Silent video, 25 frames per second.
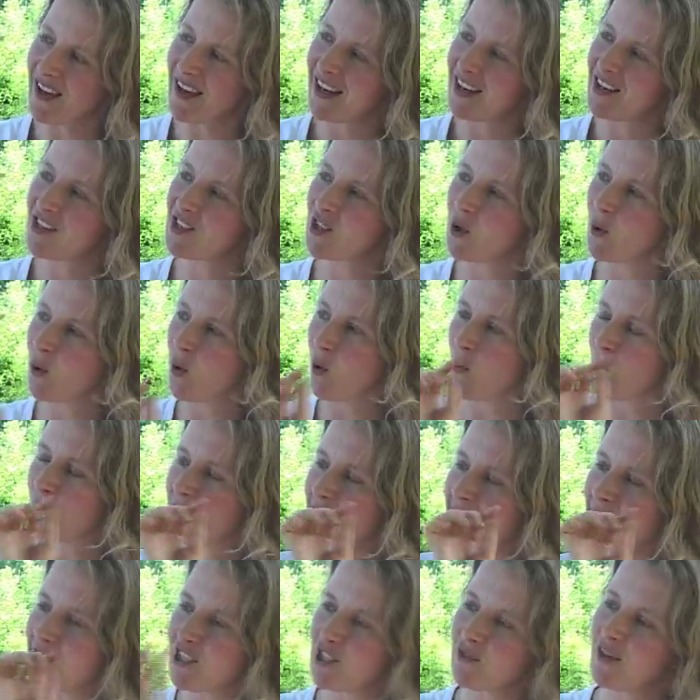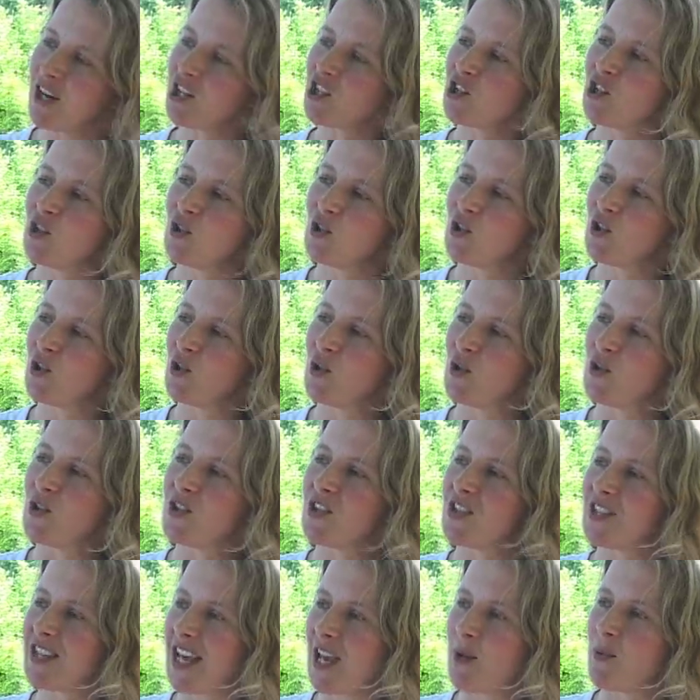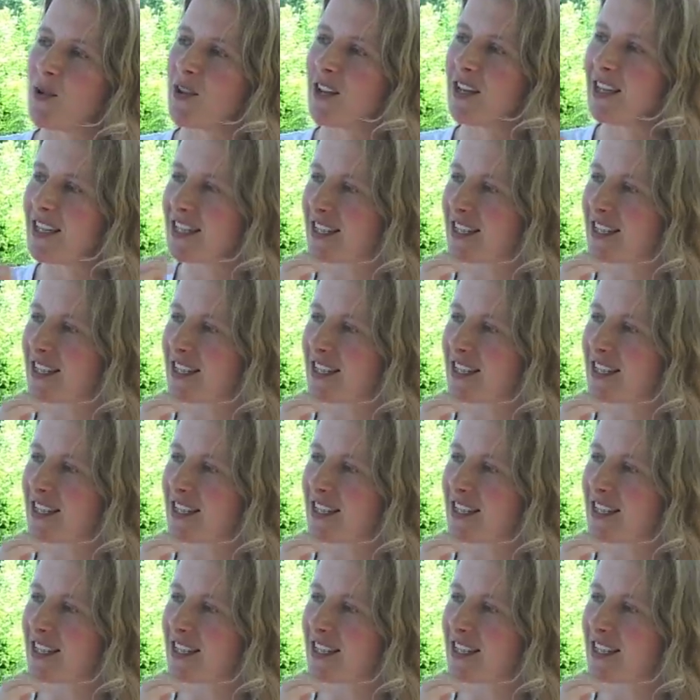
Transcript: So whatever direction you choose, stay with it.